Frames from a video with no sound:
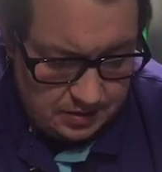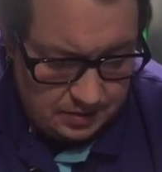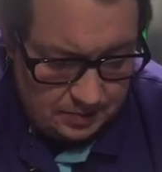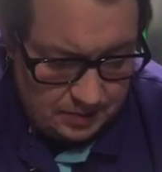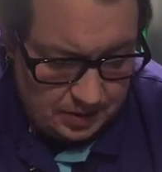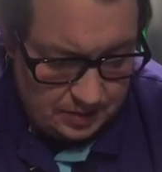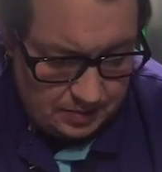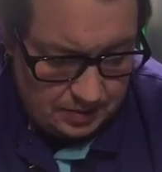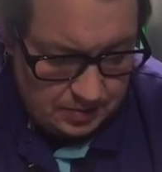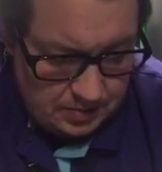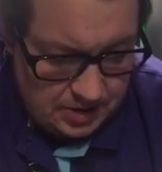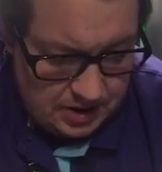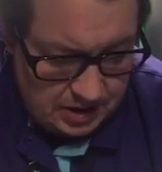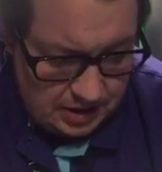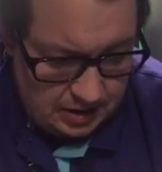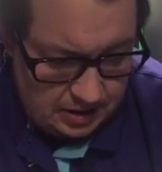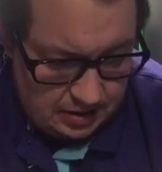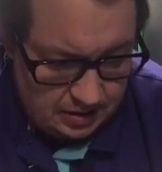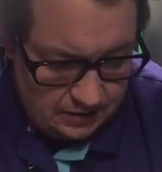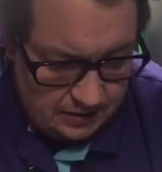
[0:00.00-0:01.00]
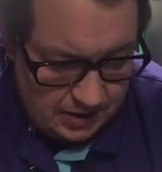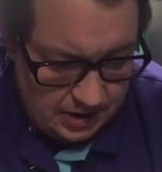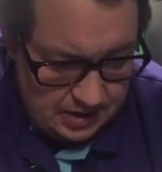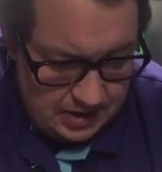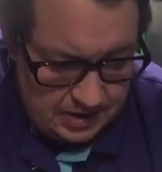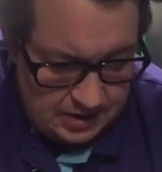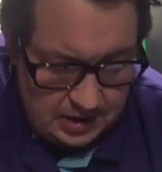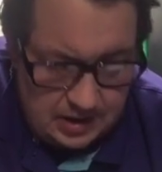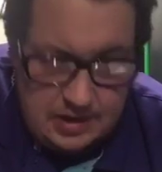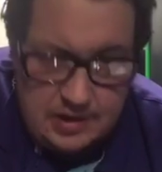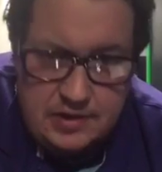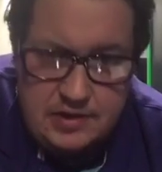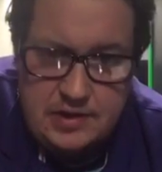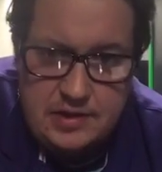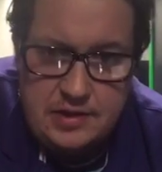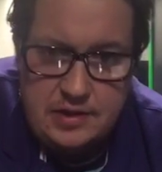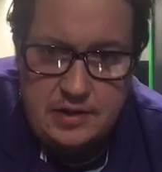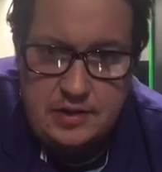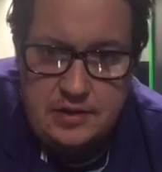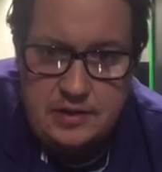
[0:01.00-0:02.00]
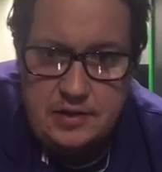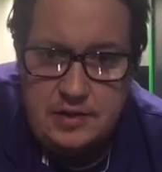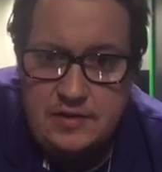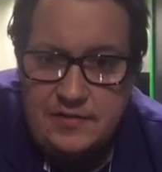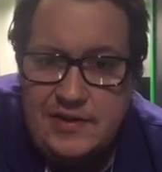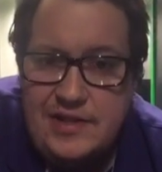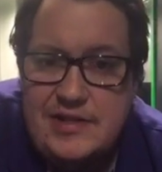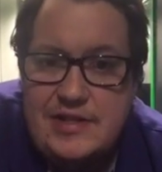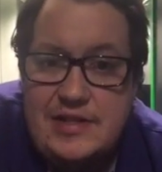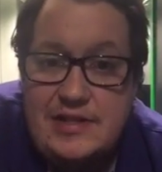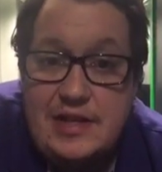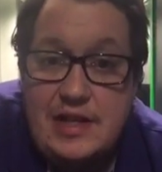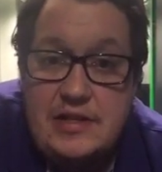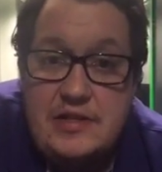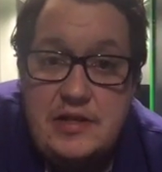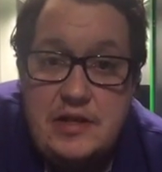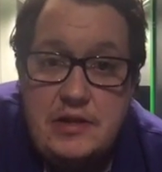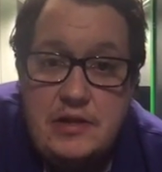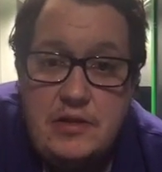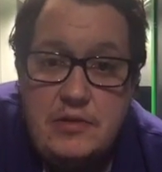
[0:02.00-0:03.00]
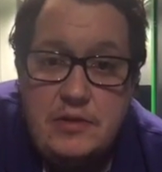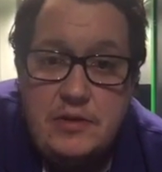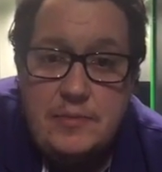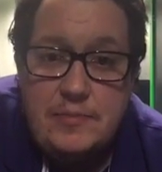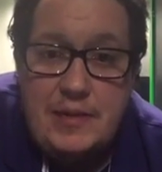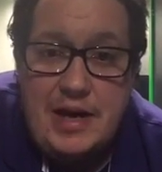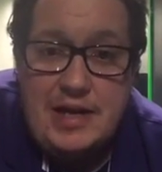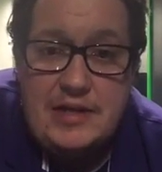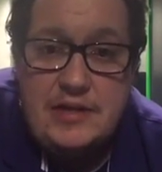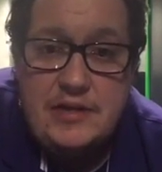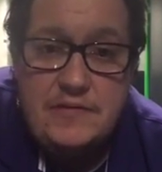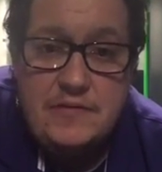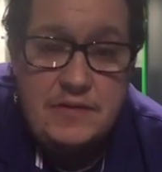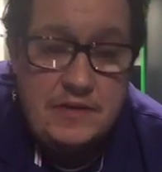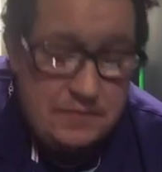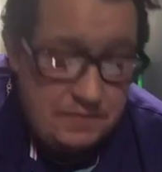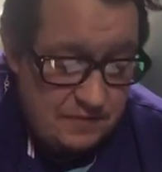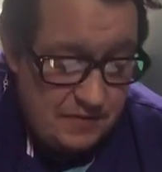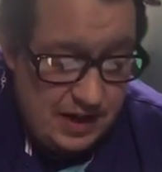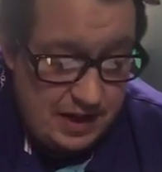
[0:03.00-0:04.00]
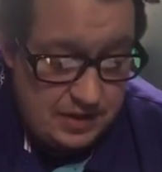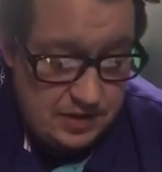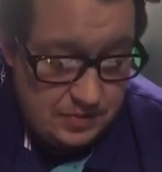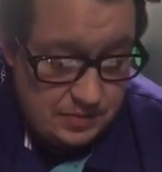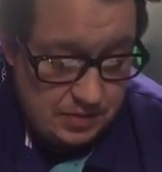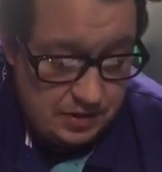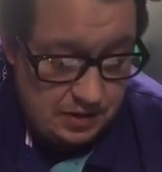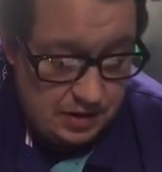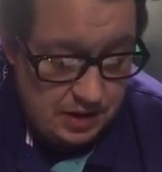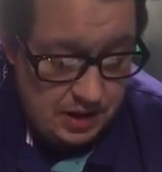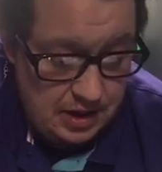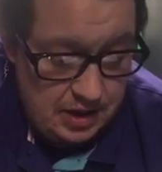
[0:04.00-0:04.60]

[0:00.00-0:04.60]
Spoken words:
Birmingham City University is the university is actually on a massive investment